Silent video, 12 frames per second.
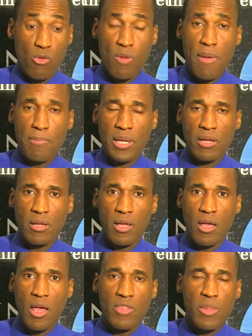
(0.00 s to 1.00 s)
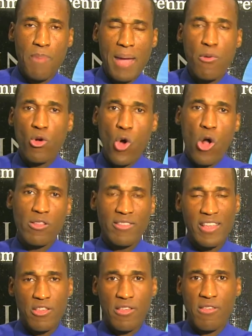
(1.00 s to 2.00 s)
Remember, the Bible
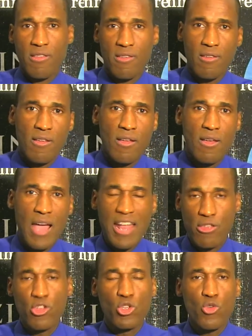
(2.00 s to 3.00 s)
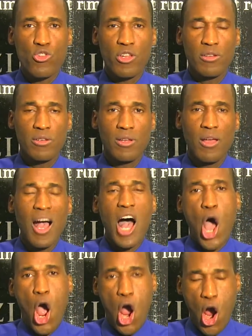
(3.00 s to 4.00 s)
calls this institution
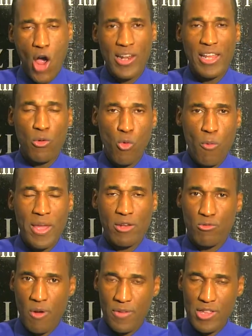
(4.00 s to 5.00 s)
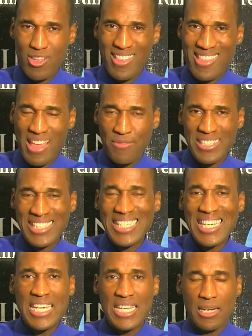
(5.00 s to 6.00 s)
a harlot woman, Revelation
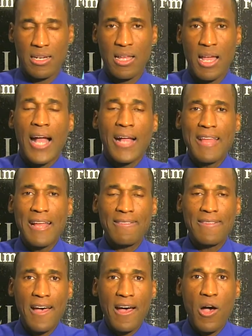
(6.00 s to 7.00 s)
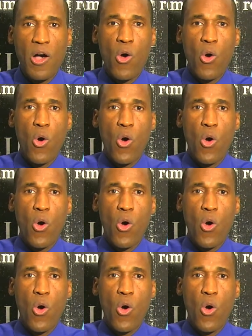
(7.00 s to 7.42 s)
17, uh, that the